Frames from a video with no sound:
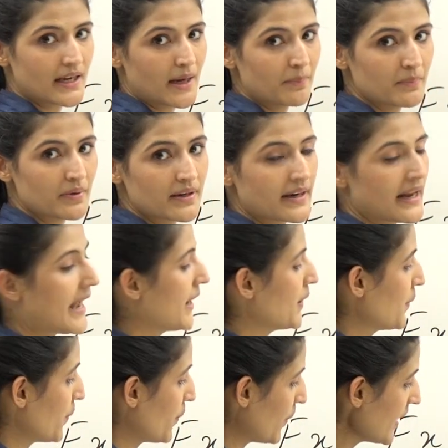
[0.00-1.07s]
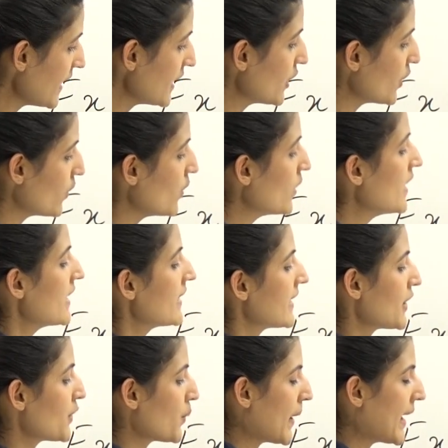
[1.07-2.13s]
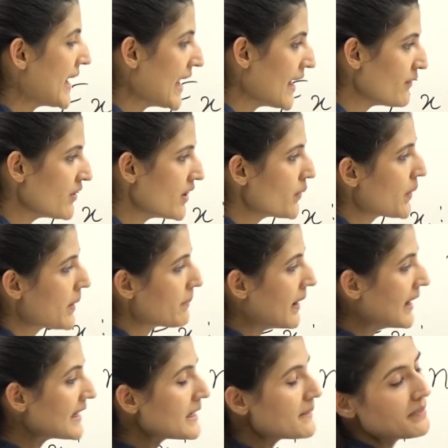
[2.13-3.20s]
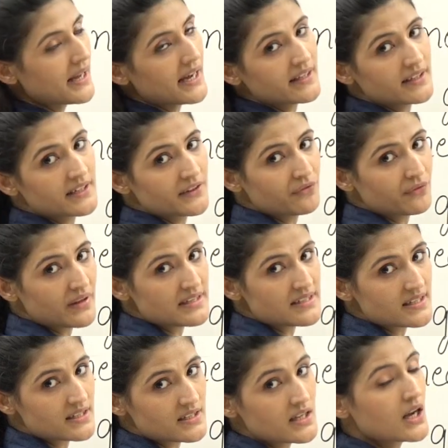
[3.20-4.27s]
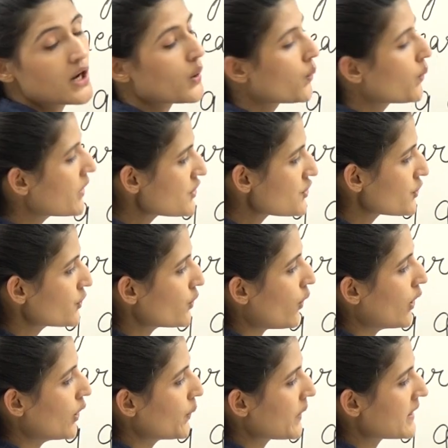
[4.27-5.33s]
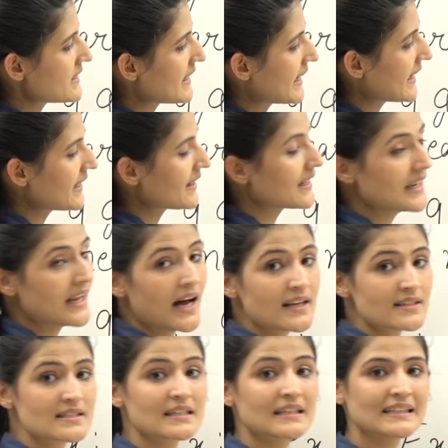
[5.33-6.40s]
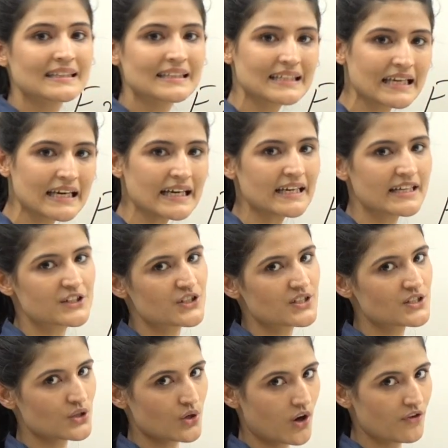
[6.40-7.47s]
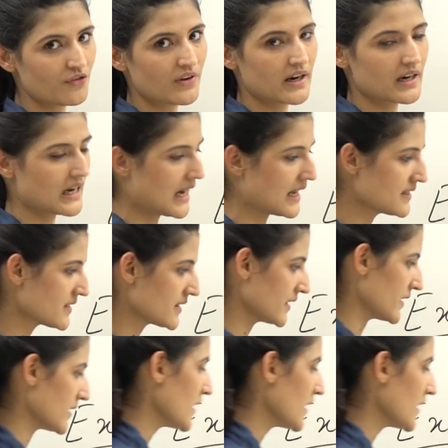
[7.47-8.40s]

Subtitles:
number and we know that whenever we multiply the differences, we should always get the last three digits of our answer.